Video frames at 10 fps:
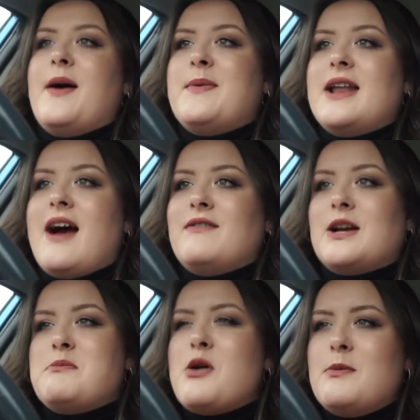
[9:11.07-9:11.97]
And have like
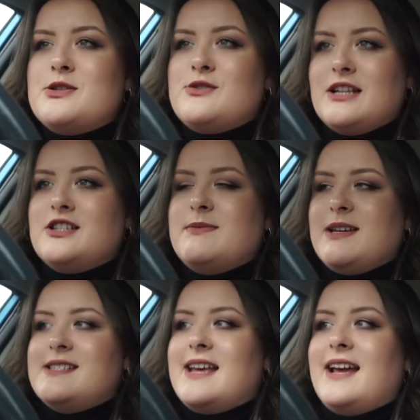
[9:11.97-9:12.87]
a proper strategy
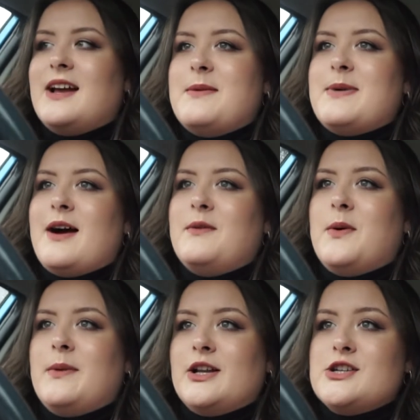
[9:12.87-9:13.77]
meeting about
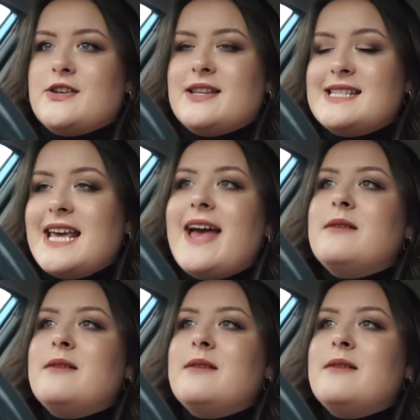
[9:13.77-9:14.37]
what we're going to do this year.